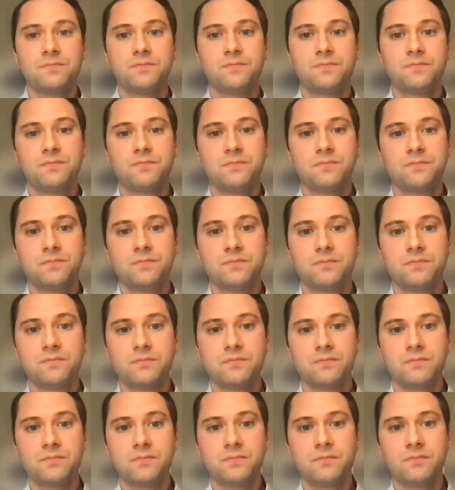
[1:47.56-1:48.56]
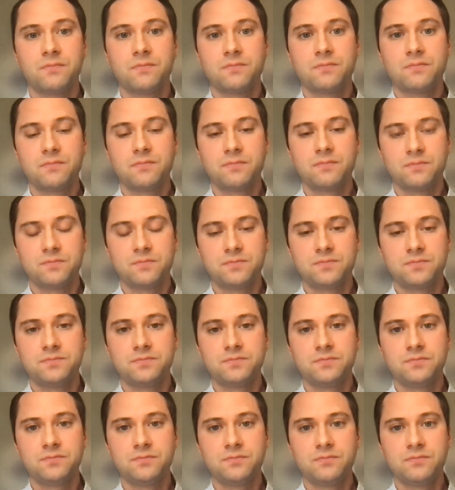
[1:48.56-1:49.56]

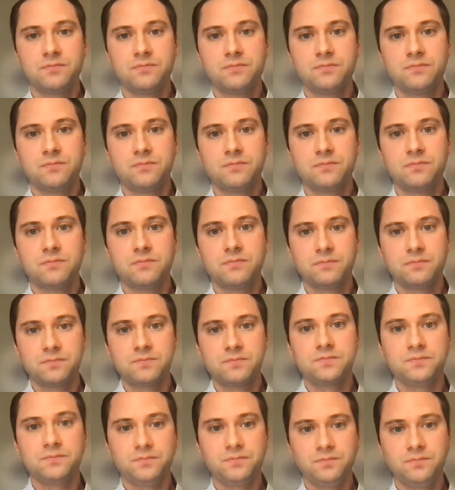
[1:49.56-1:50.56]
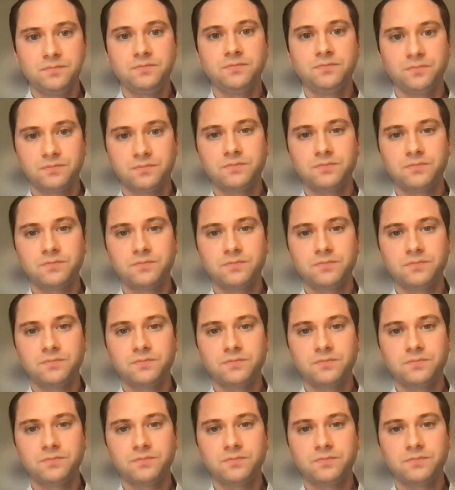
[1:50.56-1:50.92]
No words are spoken by the person on screen.